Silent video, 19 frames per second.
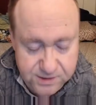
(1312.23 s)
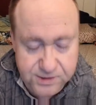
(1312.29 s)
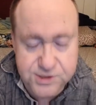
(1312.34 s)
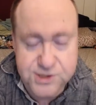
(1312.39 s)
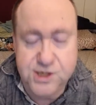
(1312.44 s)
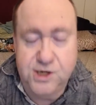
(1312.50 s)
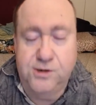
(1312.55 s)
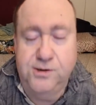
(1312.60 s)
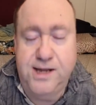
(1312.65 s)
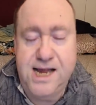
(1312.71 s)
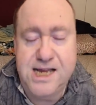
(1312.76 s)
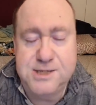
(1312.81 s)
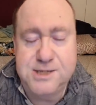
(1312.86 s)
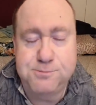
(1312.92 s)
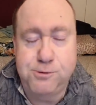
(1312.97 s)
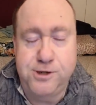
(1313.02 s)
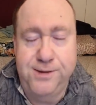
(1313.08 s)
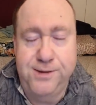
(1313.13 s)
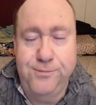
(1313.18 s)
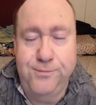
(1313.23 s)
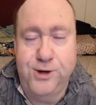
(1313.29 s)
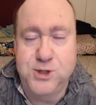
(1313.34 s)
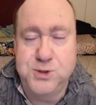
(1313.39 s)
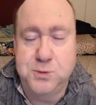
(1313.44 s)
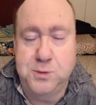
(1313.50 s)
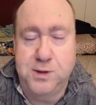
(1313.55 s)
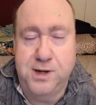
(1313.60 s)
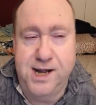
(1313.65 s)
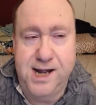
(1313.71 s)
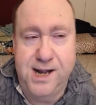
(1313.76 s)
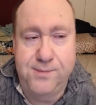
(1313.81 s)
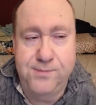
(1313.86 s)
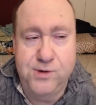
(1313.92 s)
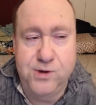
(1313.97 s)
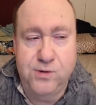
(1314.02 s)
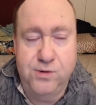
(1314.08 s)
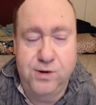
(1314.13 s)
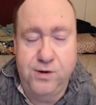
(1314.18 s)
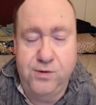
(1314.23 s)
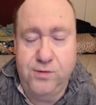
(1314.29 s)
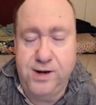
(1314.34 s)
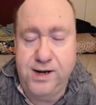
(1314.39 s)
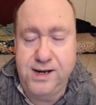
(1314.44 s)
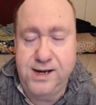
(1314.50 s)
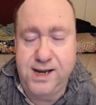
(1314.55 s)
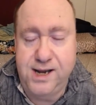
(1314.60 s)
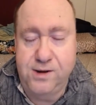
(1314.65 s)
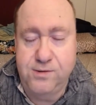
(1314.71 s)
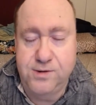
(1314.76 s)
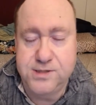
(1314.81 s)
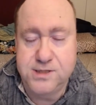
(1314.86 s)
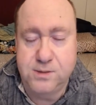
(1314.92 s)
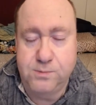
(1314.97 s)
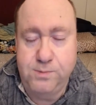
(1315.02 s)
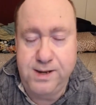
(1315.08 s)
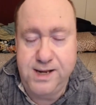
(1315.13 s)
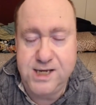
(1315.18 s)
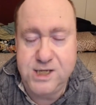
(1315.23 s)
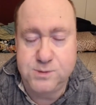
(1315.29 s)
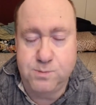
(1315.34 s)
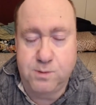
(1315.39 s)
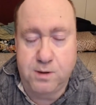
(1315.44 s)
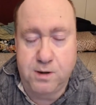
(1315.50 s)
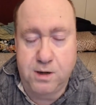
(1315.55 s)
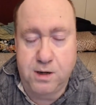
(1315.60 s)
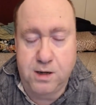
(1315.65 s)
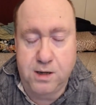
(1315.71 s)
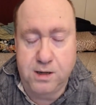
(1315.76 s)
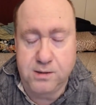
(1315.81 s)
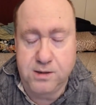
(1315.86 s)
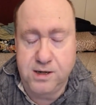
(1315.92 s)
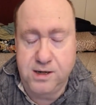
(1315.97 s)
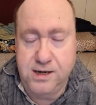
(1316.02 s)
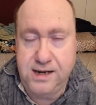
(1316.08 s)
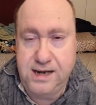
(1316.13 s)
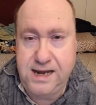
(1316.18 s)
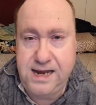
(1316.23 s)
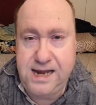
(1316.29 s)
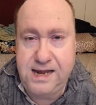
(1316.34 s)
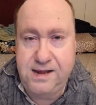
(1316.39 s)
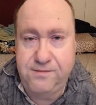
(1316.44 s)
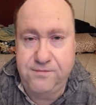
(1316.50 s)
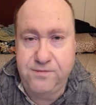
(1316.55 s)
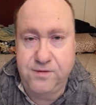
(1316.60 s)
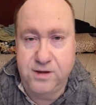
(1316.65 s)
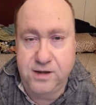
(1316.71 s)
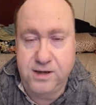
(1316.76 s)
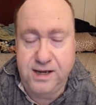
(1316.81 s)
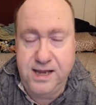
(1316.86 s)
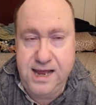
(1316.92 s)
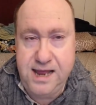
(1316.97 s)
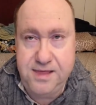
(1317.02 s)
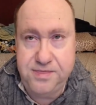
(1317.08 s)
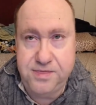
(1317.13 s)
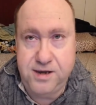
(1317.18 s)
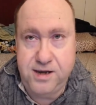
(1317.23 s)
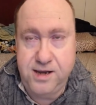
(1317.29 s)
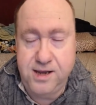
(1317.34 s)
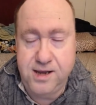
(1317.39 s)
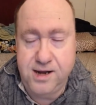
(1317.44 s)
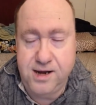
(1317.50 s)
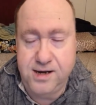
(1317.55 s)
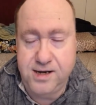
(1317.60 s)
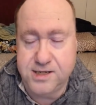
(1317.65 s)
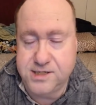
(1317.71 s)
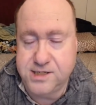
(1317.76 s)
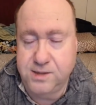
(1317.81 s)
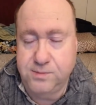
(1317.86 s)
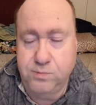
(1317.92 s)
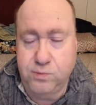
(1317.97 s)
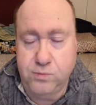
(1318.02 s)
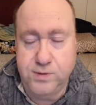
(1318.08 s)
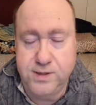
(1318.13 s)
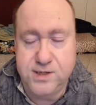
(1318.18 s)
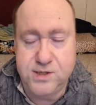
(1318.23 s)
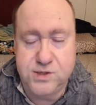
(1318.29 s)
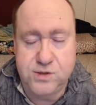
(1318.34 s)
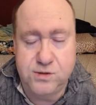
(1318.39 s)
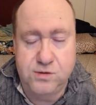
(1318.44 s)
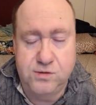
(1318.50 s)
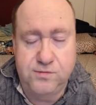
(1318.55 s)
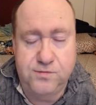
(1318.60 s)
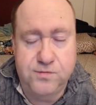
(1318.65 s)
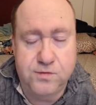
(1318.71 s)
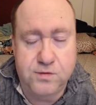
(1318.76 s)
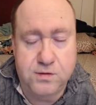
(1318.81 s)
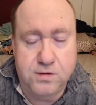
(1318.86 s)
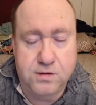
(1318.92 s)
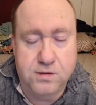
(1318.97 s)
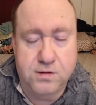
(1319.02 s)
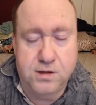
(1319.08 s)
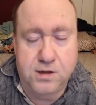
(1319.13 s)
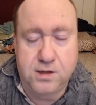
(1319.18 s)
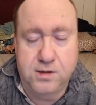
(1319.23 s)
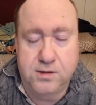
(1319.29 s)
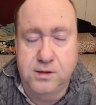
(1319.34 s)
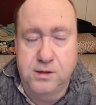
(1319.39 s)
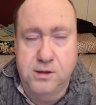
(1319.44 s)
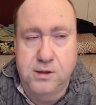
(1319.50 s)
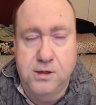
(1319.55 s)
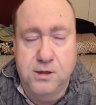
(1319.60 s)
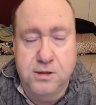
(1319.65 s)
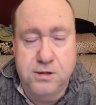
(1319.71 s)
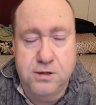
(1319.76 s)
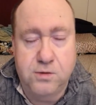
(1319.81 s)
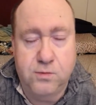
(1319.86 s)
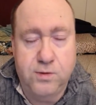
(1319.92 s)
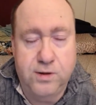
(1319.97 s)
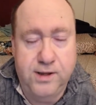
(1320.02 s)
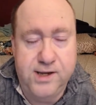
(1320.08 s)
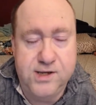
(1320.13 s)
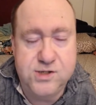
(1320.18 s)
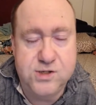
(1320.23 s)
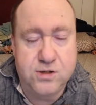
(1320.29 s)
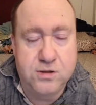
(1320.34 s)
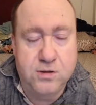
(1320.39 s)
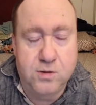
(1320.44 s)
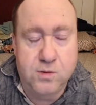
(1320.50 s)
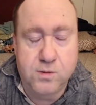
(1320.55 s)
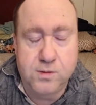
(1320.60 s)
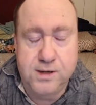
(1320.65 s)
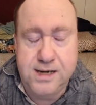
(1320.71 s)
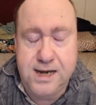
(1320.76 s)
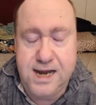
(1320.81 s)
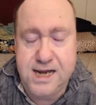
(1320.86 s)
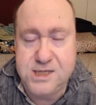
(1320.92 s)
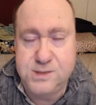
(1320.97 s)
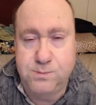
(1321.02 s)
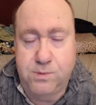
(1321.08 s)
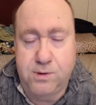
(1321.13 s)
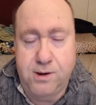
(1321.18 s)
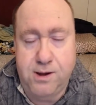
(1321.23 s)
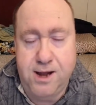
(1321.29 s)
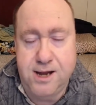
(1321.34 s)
So that's pretty much what I'm doing right now as a baseball. I'm gonna have Anthony on at some point soon for the release of Glory Days Box.